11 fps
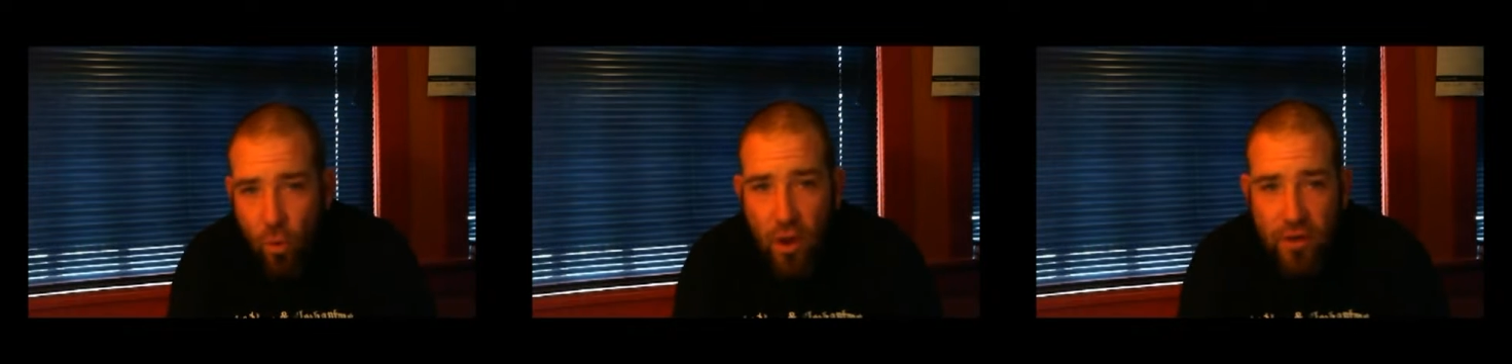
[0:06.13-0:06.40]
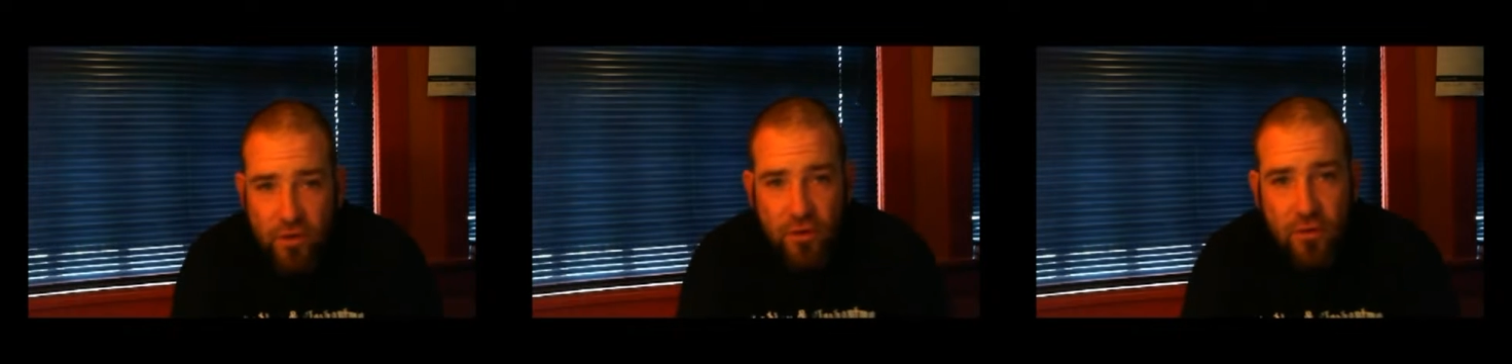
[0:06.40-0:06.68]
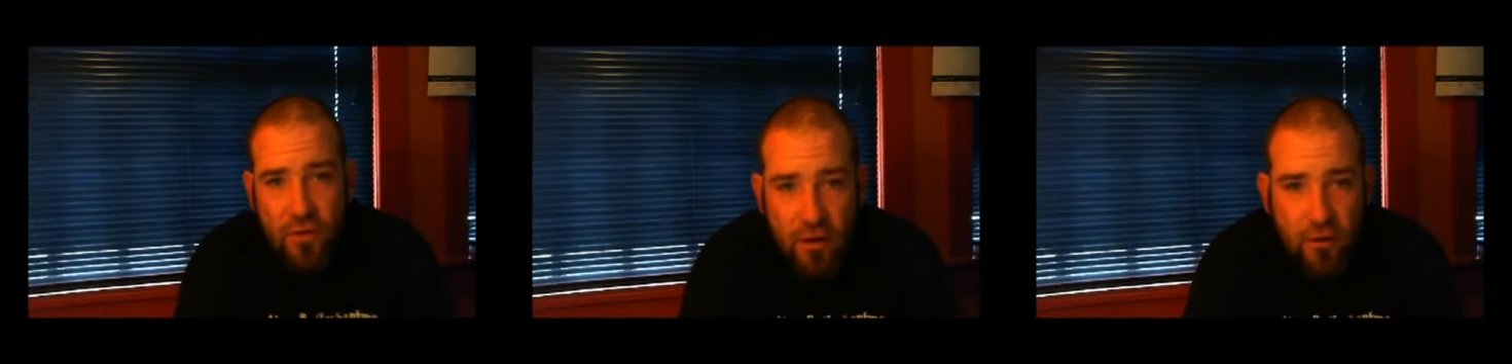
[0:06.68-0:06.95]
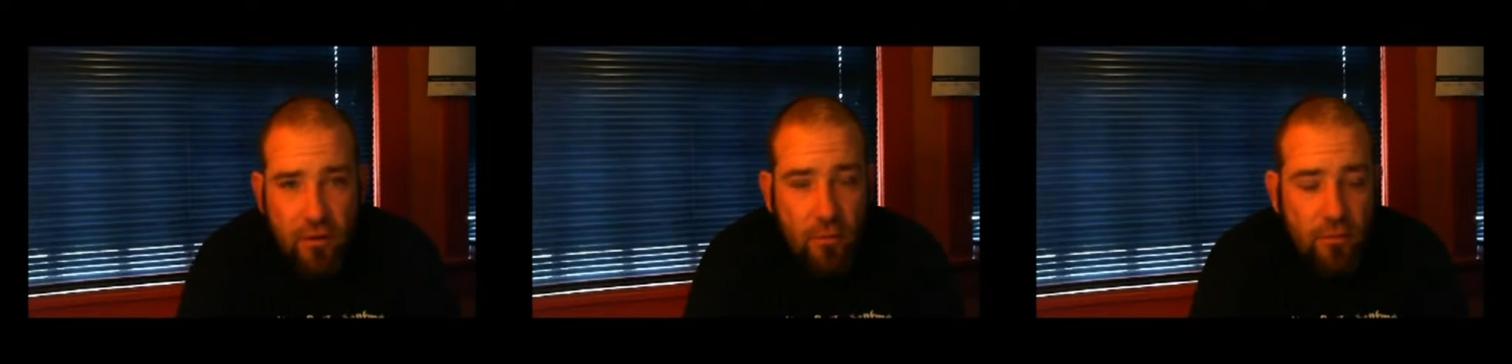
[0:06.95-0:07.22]
questions
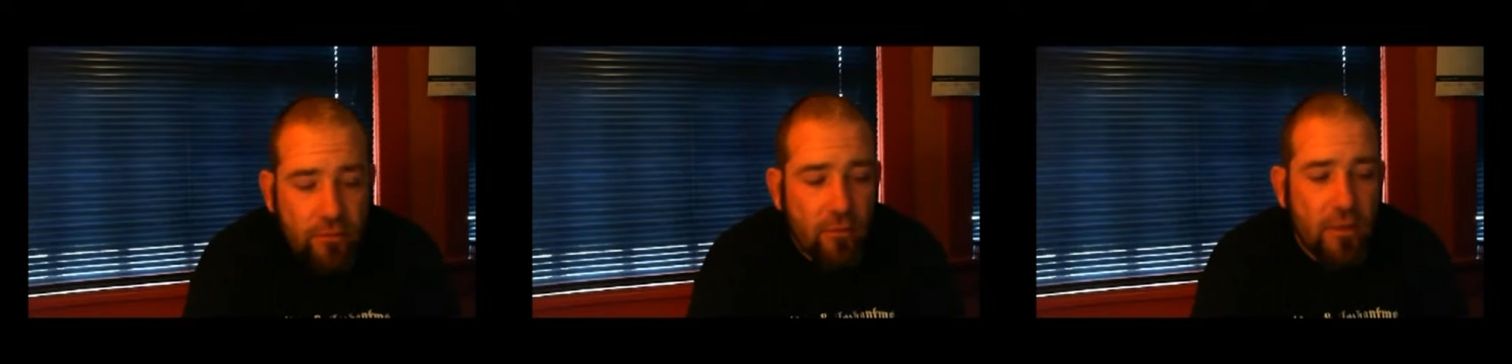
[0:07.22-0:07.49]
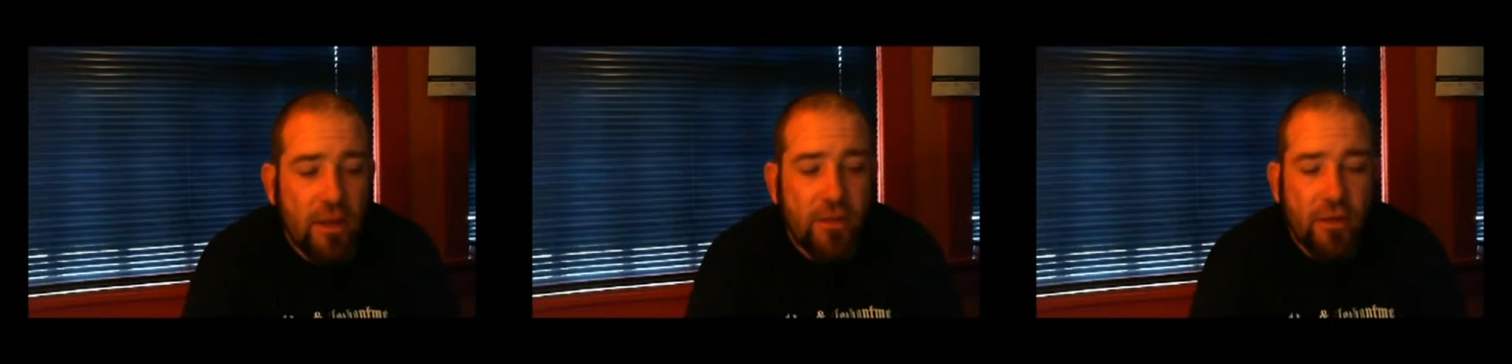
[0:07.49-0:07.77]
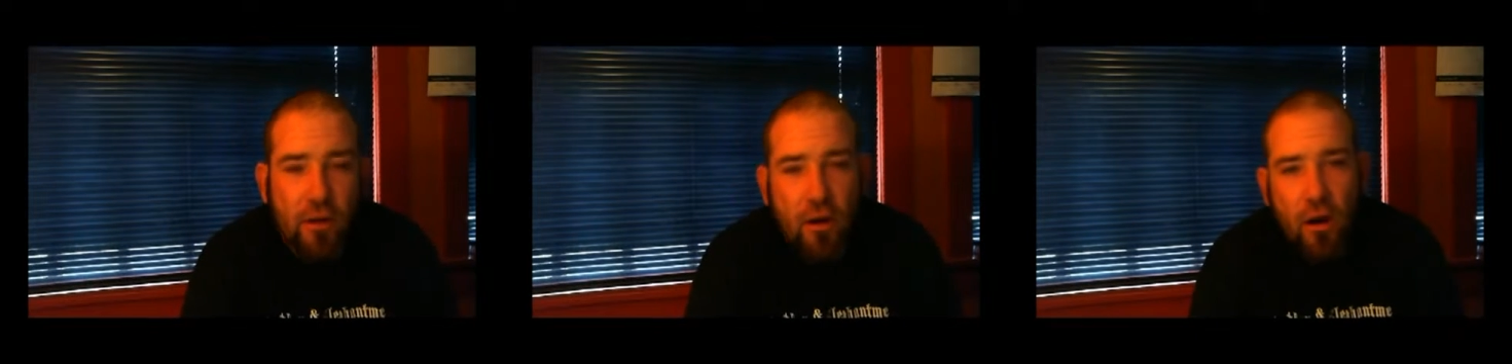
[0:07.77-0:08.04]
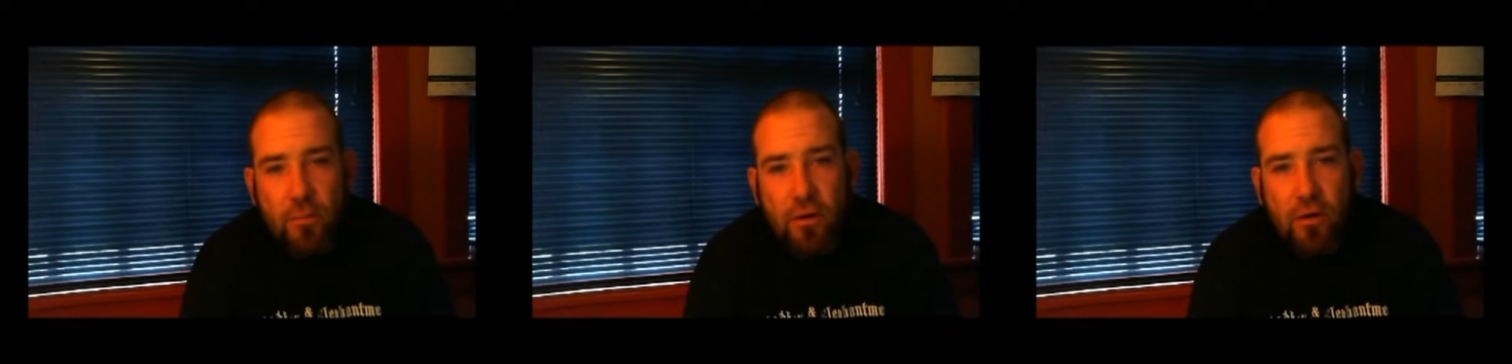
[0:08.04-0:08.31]
here coming from Ethan
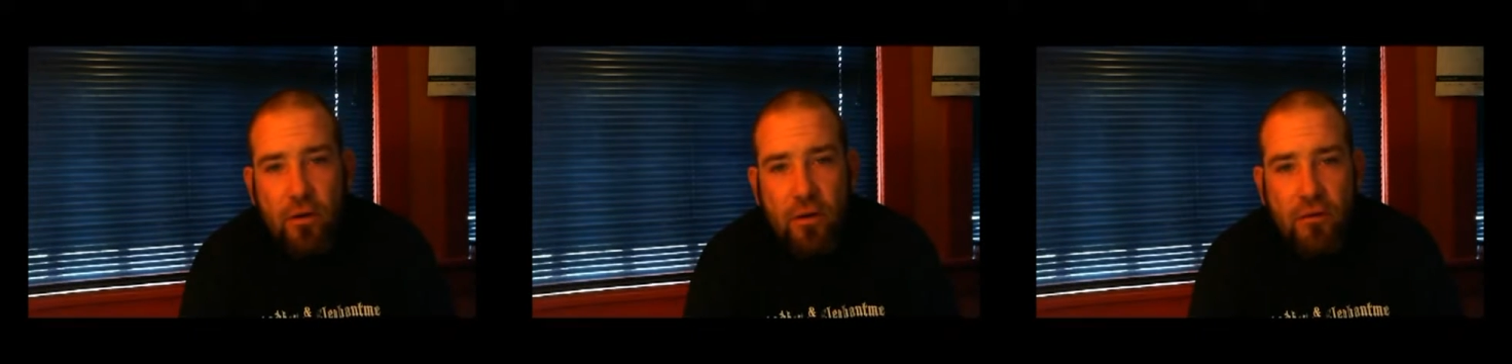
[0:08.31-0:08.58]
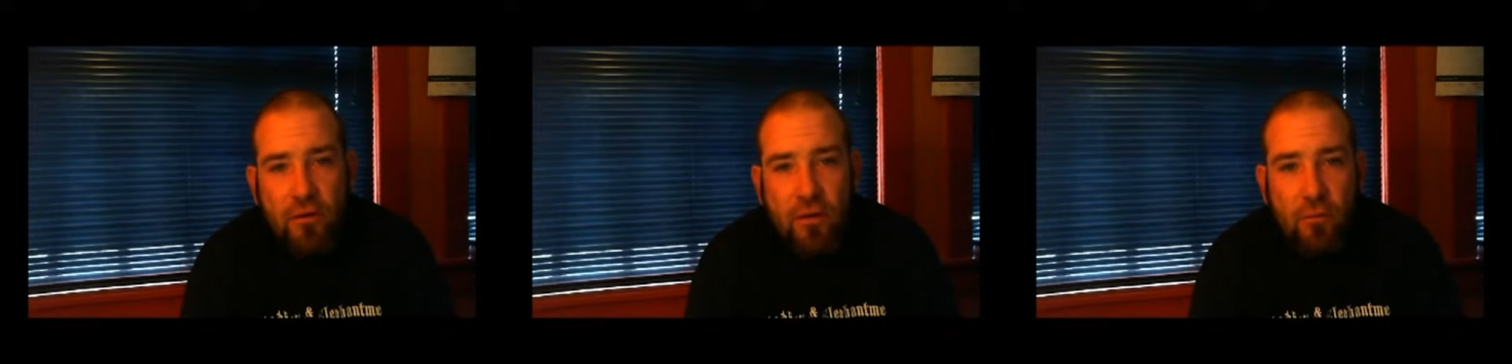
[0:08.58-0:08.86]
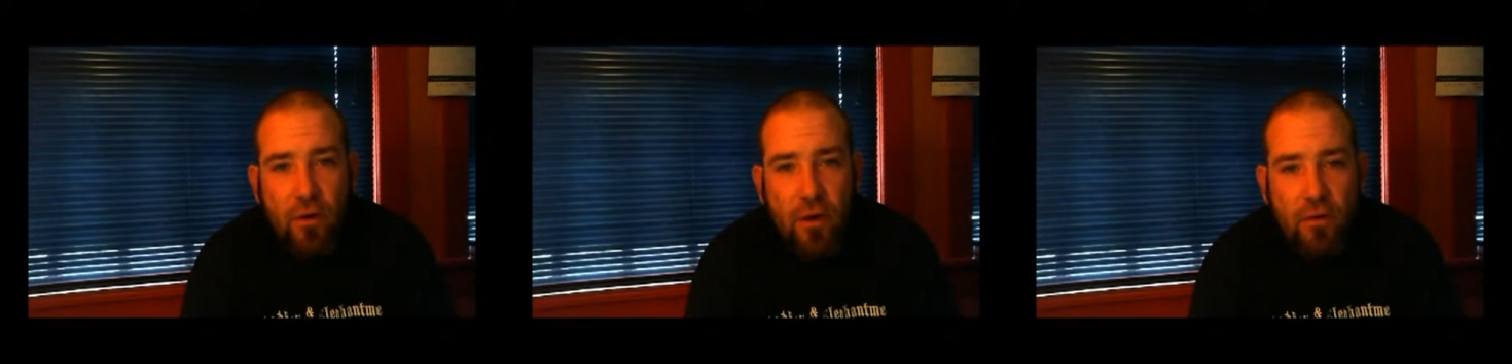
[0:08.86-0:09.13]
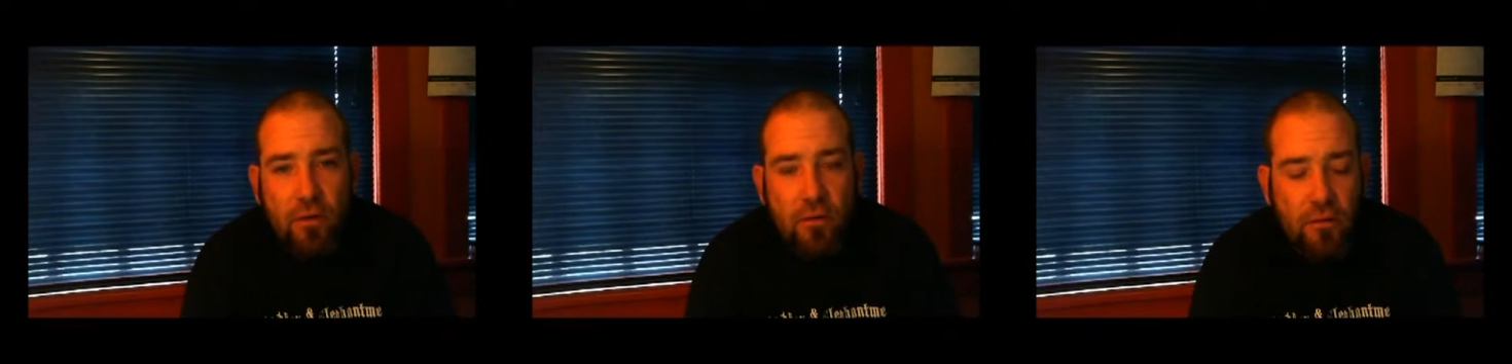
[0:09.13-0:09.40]
Carpenter and his little
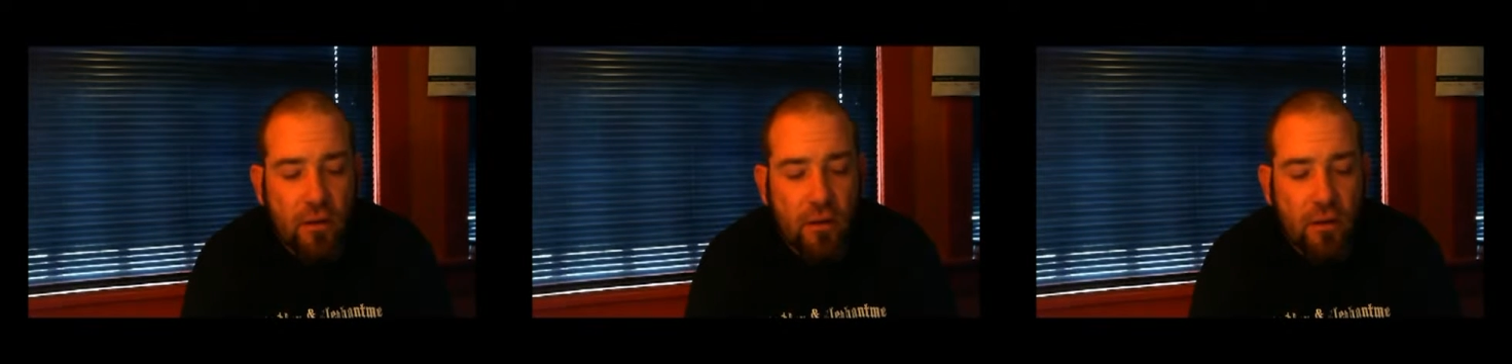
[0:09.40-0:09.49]
brother.